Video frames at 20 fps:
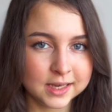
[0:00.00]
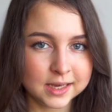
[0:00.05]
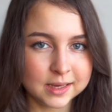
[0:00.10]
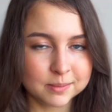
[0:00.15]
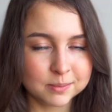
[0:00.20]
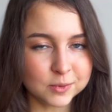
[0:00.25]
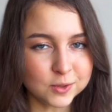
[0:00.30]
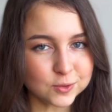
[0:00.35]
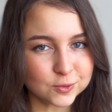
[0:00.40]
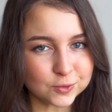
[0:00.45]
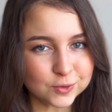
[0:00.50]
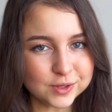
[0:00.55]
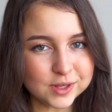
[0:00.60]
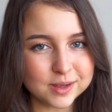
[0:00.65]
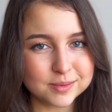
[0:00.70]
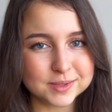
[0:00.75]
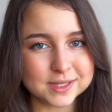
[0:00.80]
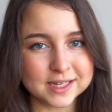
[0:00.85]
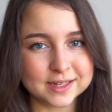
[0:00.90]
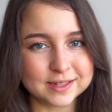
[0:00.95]
Most
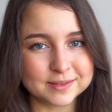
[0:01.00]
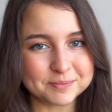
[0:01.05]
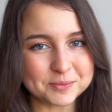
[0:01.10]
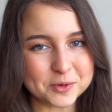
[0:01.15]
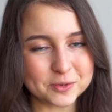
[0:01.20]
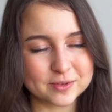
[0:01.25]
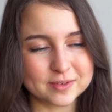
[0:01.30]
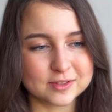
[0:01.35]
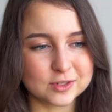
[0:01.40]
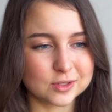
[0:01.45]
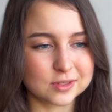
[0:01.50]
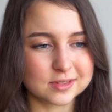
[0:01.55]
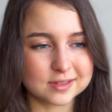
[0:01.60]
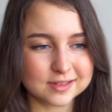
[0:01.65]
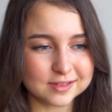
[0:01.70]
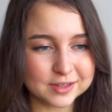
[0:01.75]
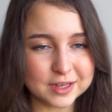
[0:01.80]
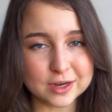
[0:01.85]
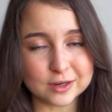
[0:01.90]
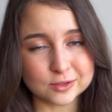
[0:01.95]
rollups and most
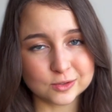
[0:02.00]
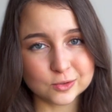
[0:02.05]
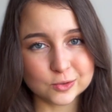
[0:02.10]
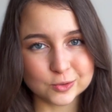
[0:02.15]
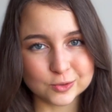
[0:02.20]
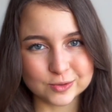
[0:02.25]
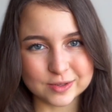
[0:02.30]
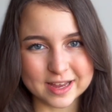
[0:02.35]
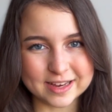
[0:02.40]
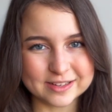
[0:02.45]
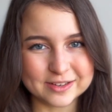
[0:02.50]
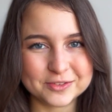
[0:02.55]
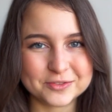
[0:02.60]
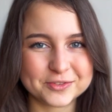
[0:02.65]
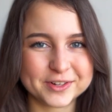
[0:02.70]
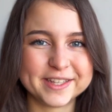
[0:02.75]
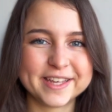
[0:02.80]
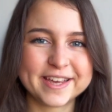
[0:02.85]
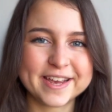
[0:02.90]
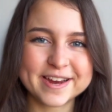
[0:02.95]
just layer 2s, they
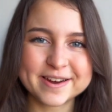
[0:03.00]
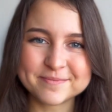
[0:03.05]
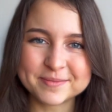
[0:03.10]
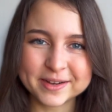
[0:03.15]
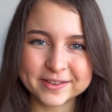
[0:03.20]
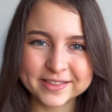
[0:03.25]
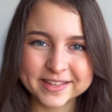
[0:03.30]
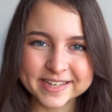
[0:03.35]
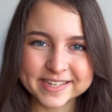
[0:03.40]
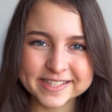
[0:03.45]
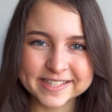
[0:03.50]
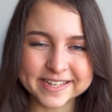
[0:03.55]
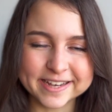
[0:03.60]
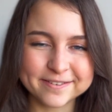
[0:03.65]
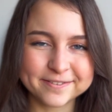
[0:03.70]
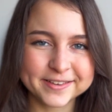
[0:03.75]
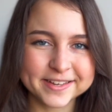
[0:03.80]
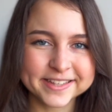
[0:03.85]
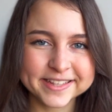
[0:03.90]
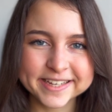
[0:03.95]
don't really care about this.
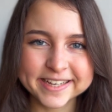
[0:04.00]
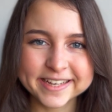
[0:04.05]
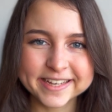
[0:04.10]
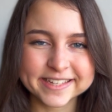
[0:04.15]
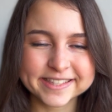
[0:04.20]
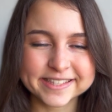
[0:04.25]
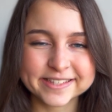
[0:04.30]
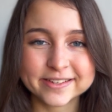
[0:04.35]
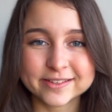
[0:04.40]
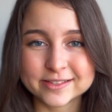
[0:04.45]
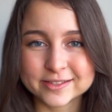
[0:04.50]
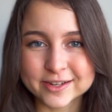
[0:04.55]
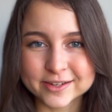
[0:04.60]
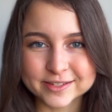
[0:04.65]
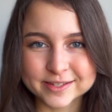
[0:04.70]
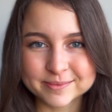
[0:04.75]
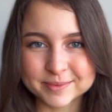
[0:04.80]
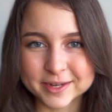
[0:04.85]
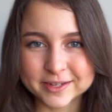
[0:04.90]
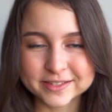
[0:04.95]
I feel like it's not
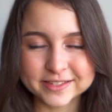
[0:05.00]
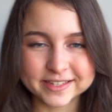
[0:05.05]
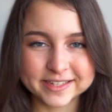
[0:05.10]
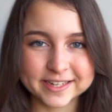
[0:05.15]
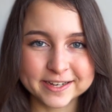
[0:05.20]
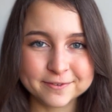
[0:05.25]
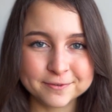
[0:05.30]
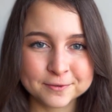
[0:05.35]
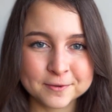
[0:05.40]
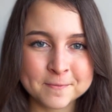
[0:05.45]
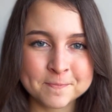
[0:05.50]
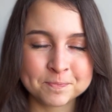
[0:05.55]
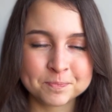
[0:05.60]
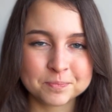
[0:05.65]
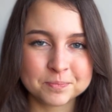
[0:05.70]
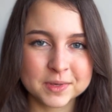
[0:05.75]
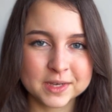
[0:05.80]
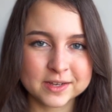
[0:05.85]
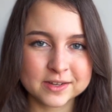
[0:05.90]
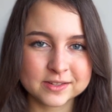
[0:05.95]
talked about enough
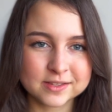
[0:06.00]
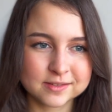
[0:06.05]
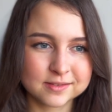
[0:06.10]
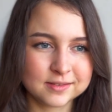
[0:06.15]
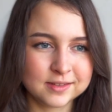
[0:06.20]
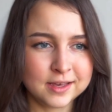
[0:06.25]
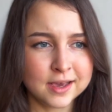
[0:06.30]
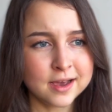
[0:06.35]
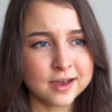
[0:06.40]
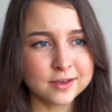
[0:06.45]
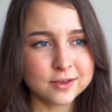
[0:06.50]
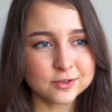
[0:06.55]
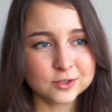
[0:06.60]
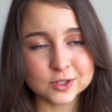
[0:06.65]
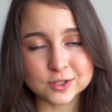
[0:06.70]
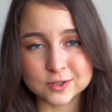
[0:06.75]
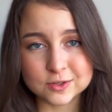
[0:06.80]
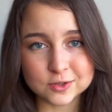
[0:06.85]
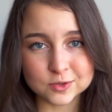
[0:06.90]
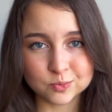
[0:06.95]
because, yeah, you
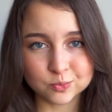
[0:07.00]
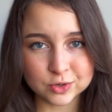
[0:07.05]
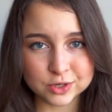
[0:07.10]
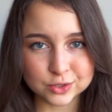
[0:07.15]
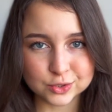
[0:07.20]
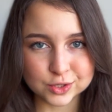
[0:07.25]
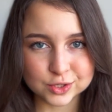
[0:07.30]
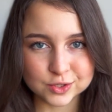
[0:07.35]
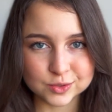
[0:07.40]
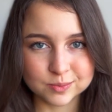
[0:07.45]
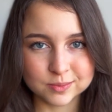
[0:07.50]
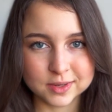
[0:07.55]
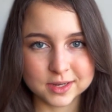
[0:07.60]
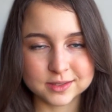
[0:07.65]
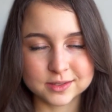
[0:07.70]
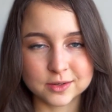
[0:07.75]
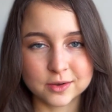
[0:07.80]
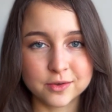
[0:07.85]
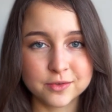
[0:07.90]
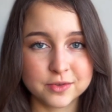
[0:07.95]
just use bridges,
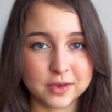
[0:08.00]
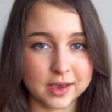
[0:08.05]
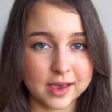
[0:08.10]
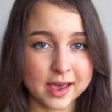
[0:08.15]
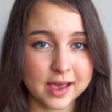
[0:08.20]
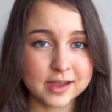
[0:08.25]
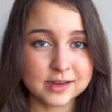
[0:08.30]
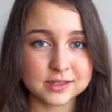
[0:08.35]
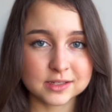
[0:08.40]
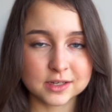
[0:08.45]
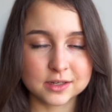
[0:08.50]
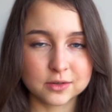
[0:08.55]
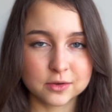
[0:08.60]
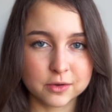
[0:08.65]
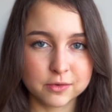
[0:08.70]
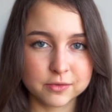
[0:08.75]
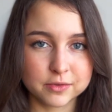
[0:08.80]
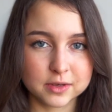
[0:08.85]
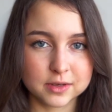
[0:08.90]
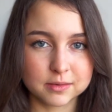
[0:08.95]
but all the hacks and
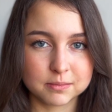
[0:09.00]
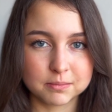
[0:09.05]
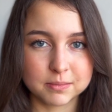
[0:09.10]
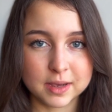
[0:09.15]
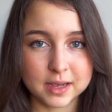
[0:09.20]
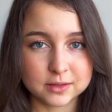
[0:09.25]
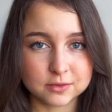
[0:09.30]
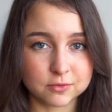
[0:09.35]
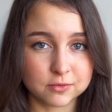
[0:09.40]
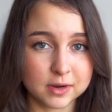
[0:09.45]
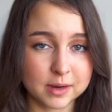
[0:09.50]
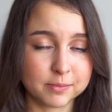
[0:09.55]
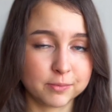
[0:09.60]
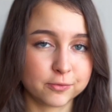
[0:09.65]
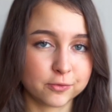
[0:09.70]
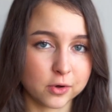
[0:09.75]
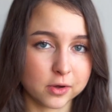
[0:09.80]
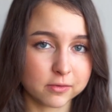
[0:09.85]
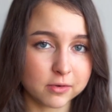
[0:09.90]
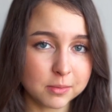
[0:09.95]
all the bad
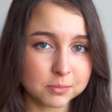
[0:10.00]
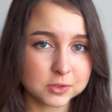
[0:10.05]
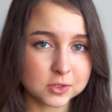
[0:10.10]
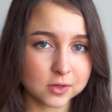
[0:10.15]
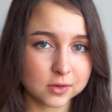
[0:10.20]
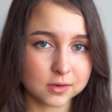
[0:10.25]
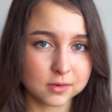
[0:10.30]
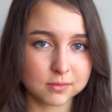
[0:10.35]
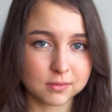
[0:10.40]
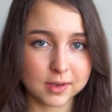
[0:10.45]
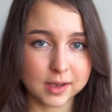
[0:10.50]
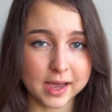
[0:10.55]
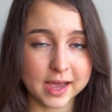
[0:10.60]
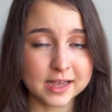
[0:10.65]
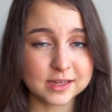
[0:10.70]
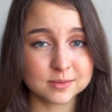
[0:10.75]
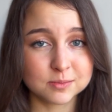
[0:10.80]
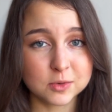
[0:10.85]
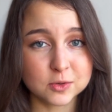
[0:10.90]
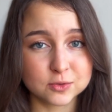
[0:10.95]
rep for crypto
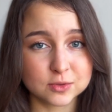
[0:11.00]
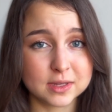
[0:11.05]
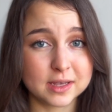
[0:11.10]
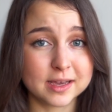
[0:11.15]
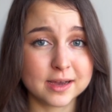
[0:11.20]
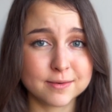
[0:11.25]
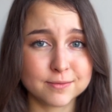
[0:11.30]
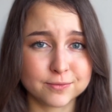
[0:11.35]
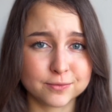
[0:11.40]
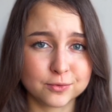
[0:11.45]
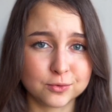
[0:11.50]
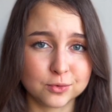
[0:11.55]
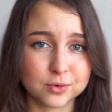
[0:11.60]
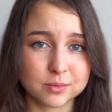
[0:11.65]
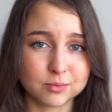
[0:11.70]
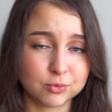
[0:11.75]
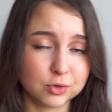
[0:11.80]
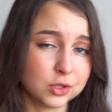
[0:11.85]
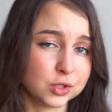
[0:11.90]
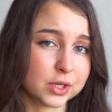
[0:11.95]
has mostly come
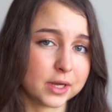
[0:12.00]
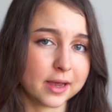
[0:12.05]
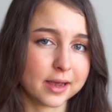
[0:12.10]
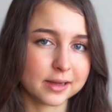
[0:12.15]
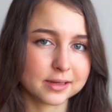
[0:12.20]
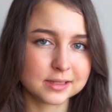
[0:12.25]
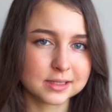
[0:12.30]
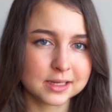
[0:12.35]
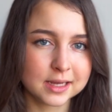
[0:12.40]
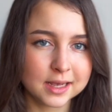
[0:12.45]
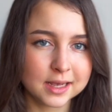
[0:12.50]
for bridge hacks,